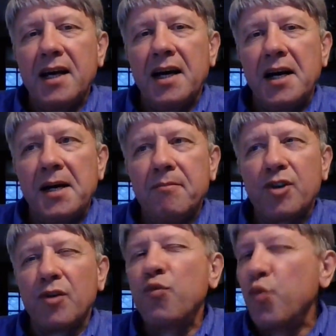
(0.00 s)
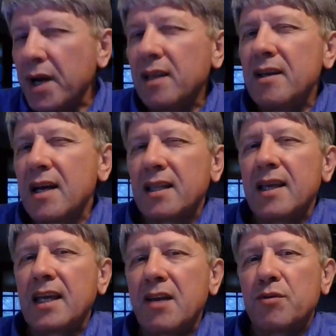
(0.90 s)
they're really not
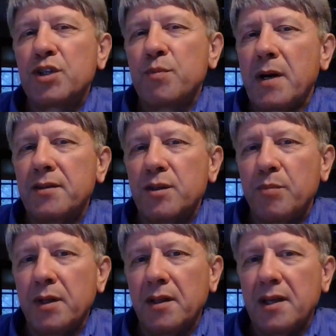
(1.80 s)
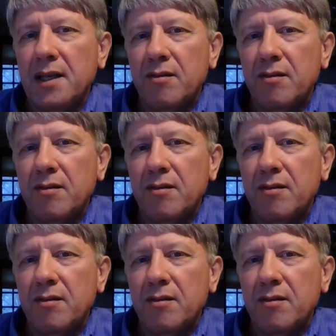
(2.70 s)
taking responsibility.